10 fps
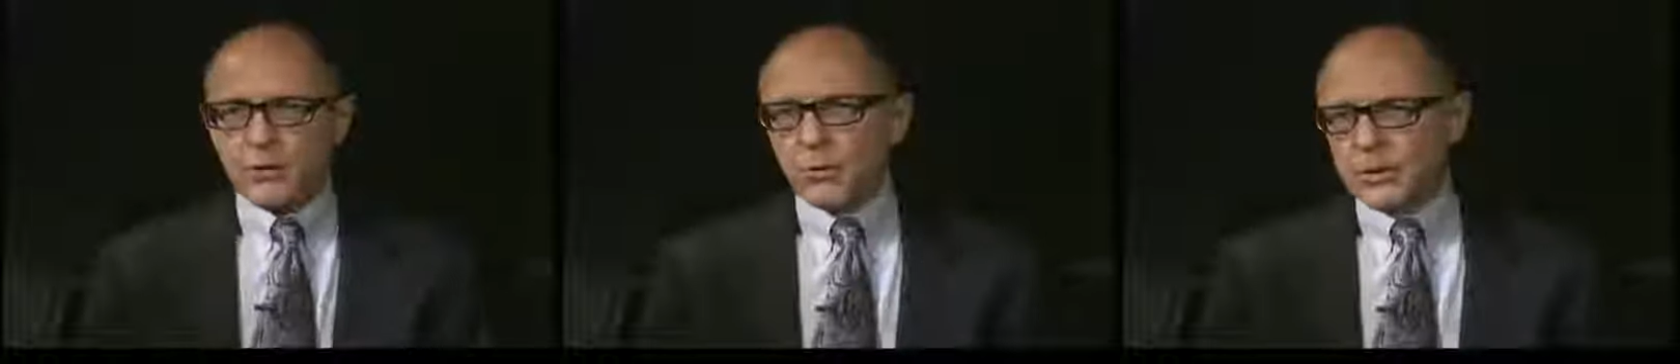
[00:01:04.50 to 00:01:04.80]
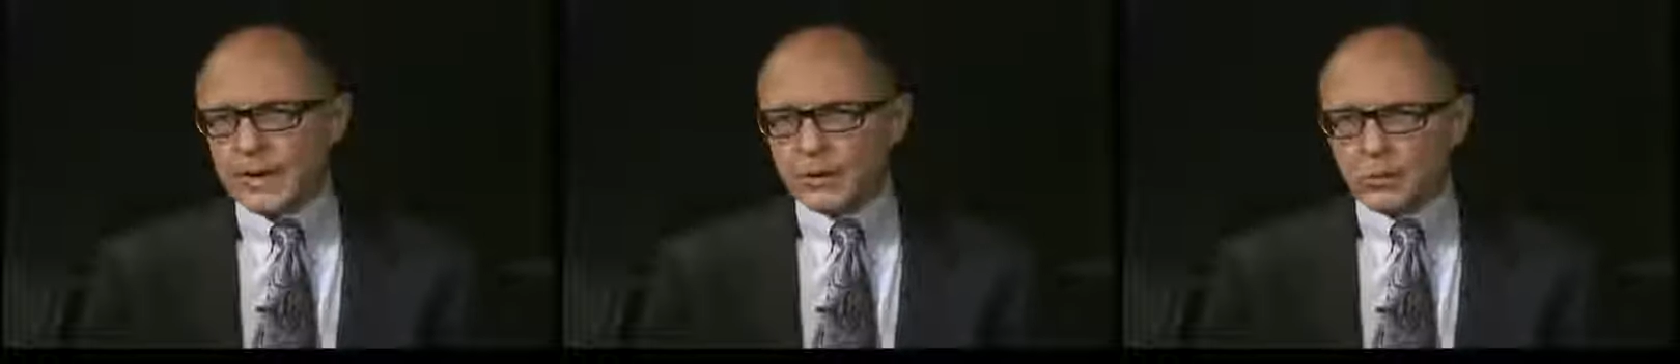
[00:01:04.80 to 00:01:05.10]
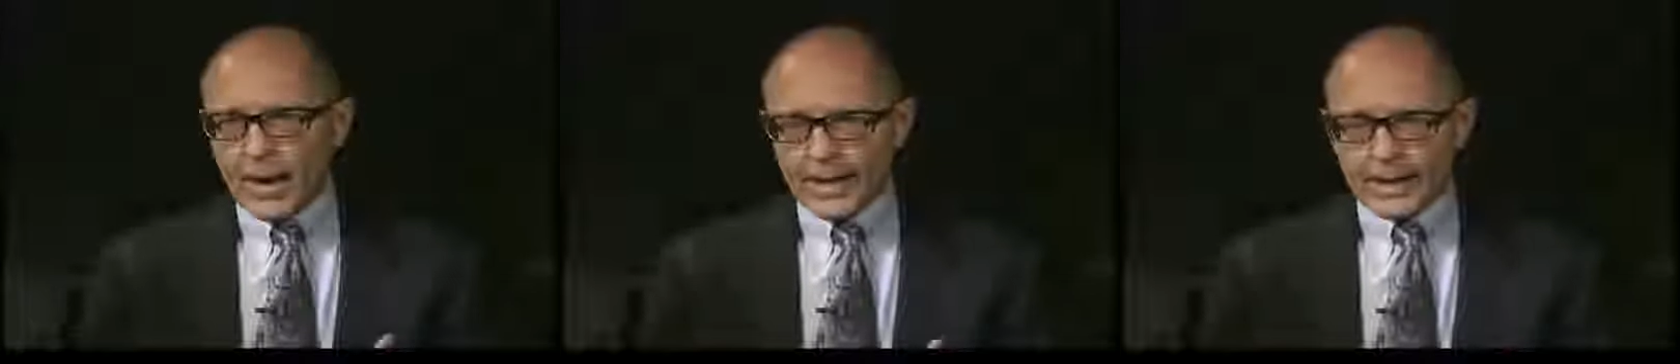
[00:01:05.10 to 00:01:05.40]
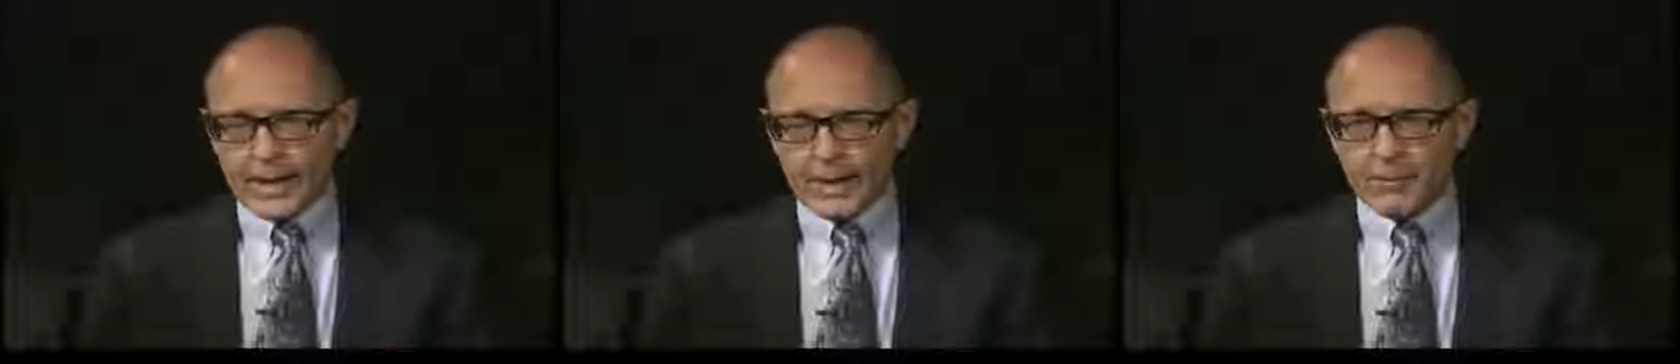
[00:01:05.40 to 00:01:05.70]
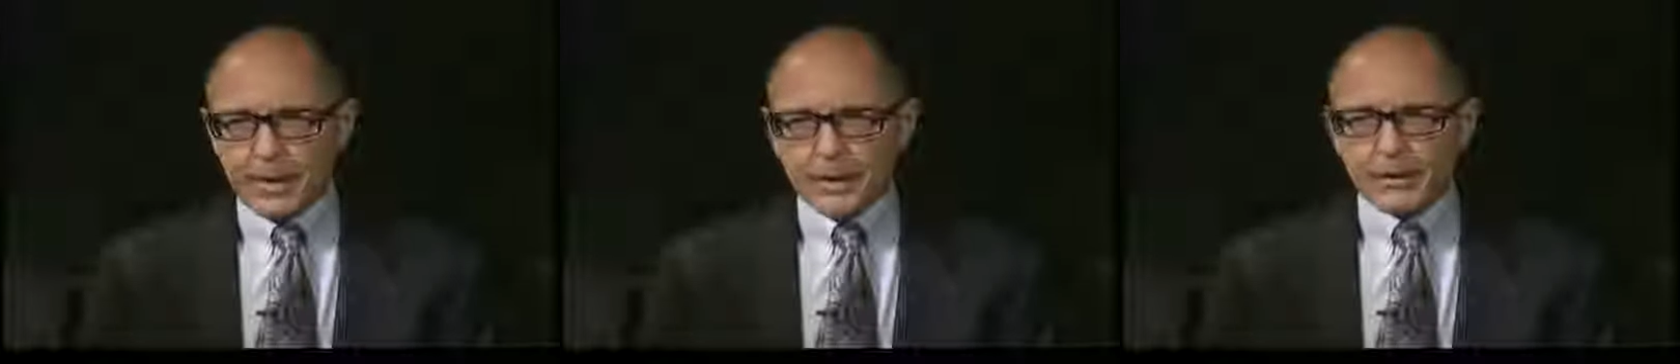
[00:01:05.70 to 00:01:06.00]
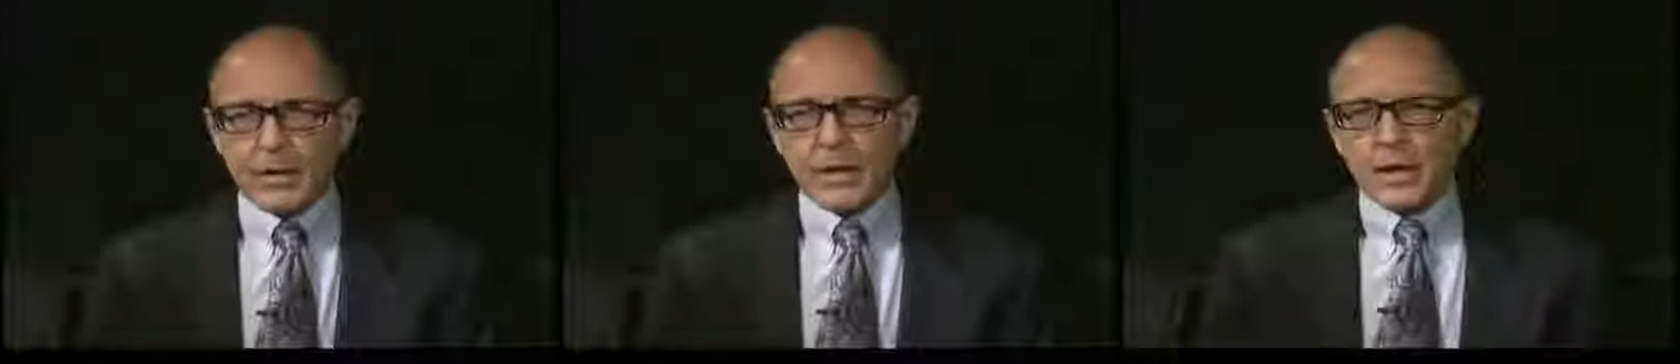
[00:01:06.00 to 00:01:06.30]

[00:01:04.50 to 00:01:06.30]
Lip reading: through a letter writing campaign.